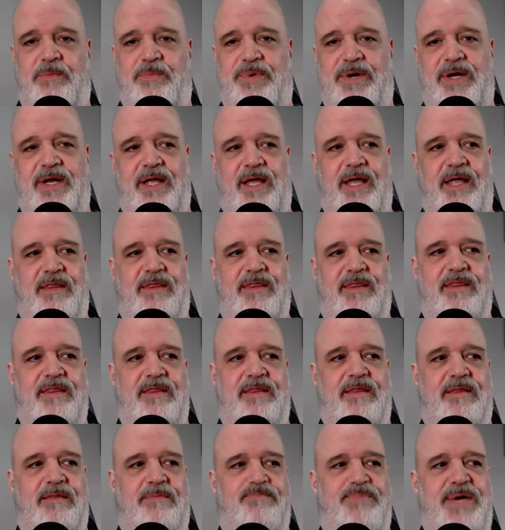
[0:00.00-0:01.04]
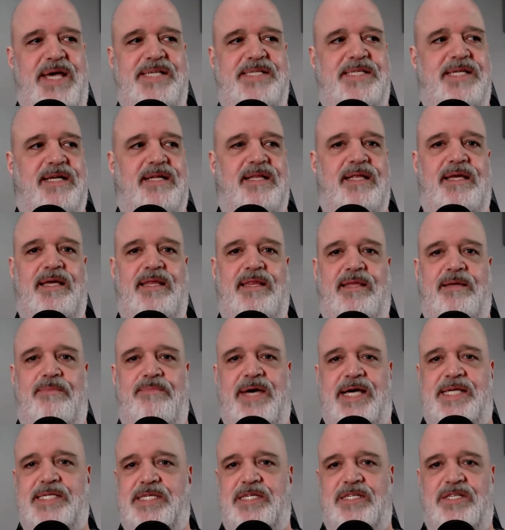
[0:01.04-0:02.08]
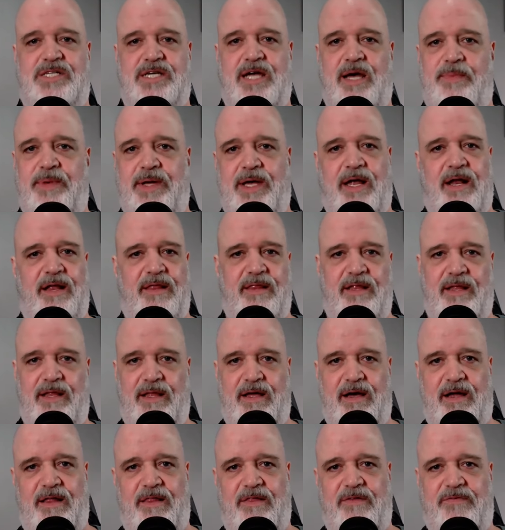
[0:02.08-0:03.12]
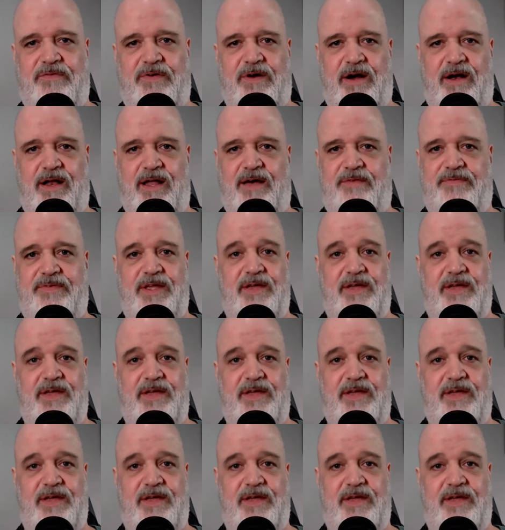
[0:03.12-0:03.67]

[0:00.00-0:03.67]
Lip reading: But basically, the message coming out of the far left,